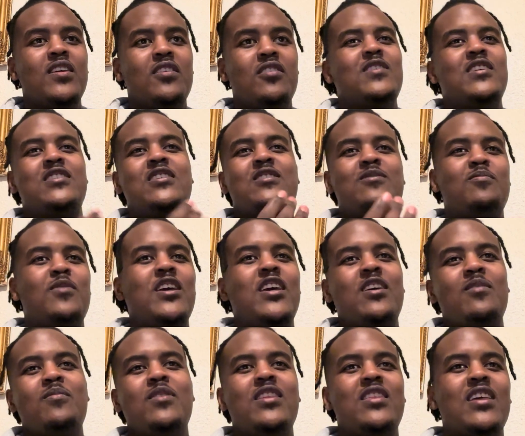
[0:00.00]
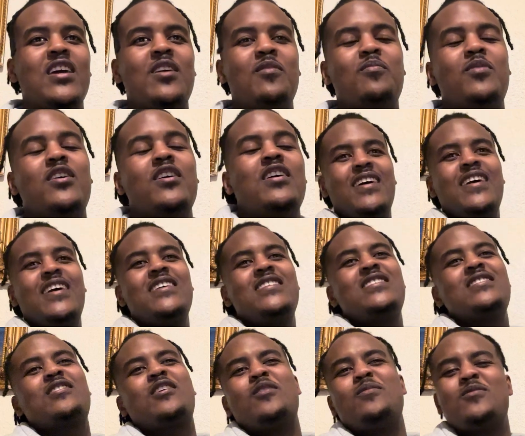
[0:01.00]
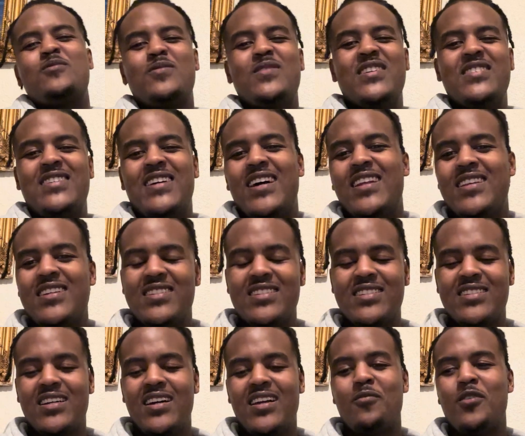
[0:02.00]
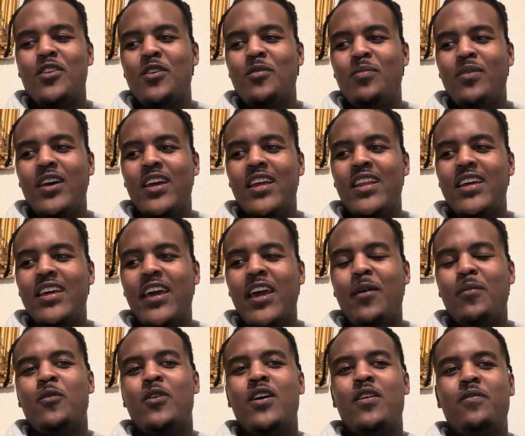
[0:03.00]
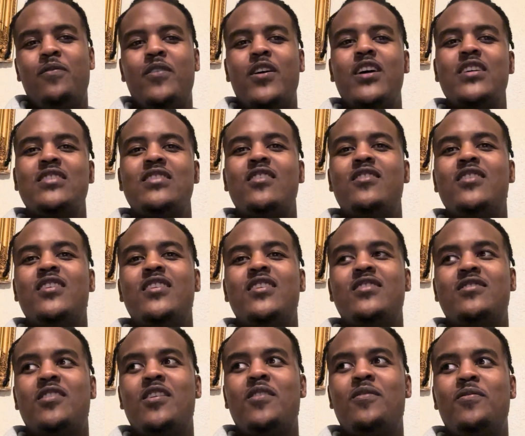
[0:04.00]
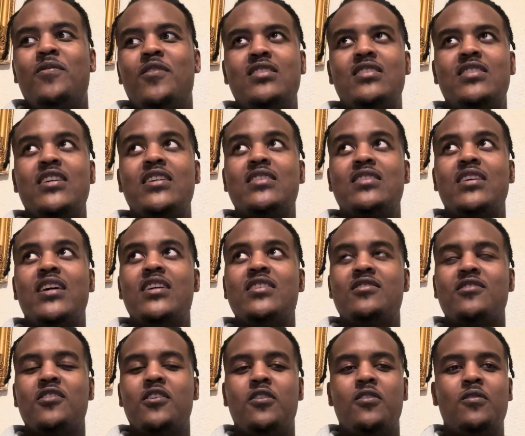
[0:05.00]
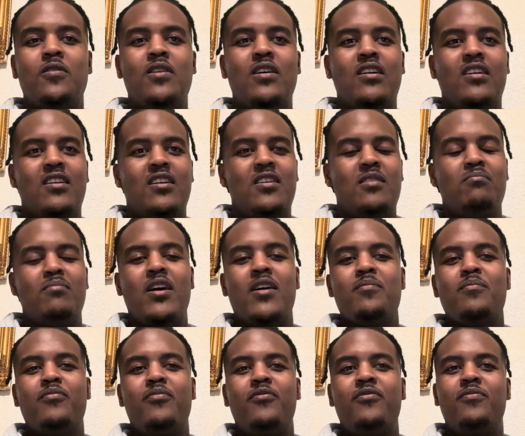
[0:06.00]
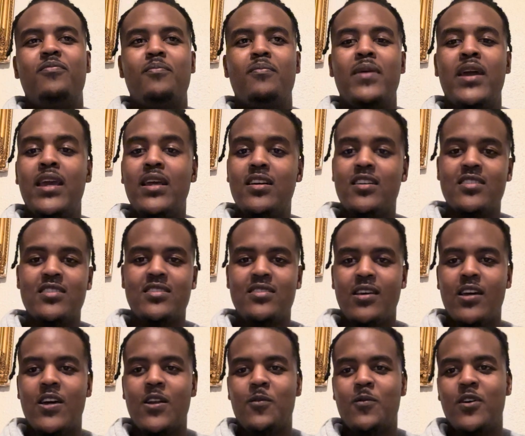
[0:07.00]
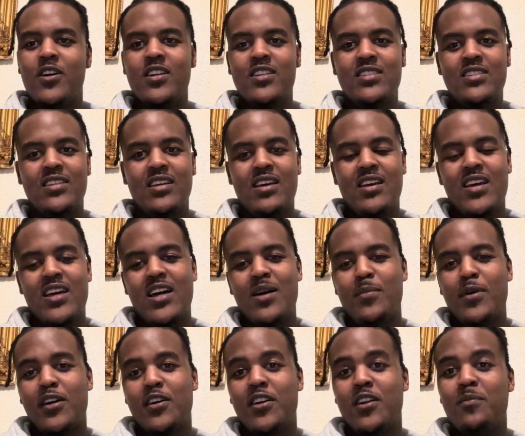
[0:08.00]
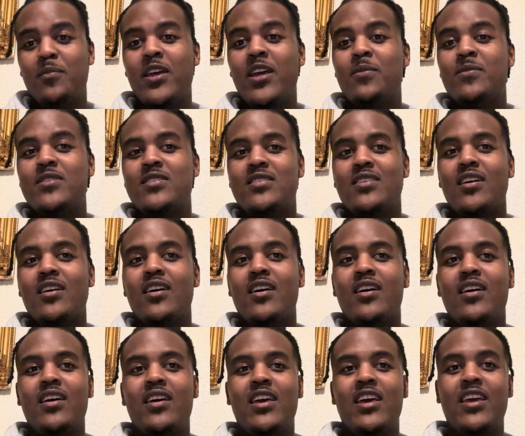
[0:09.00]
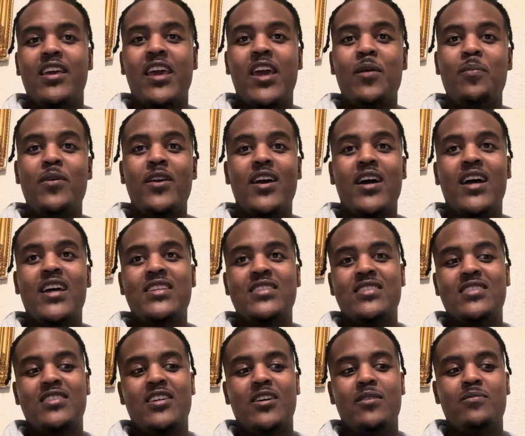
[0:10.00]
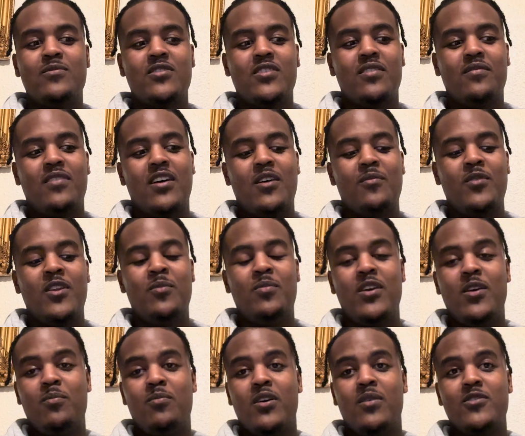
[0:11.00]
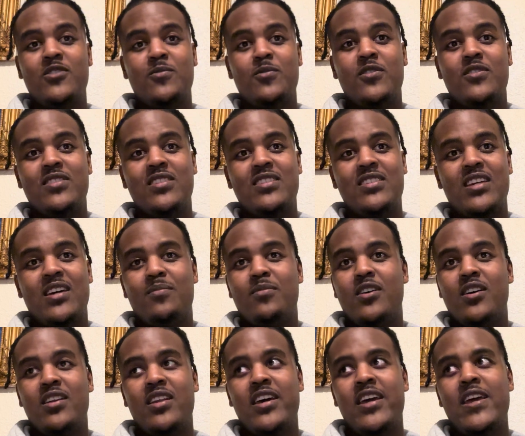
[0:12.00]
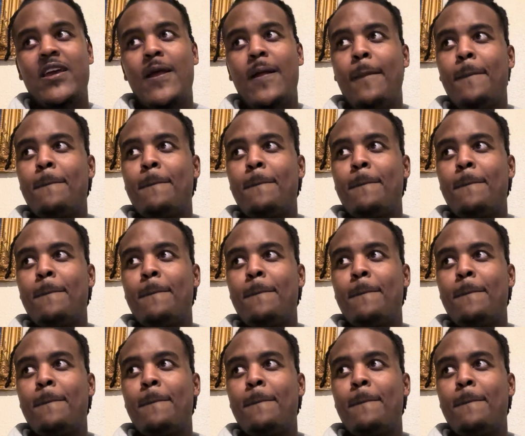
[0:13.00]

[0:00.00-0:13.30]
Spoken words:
It's just making me think, but it just comes with the challenge. It's kind of when you're playing a game. When I first started in this offer 6 days ago, my main concern was, am I going to be able to hit KPIs in terms of how many people I'm supposed to set per day?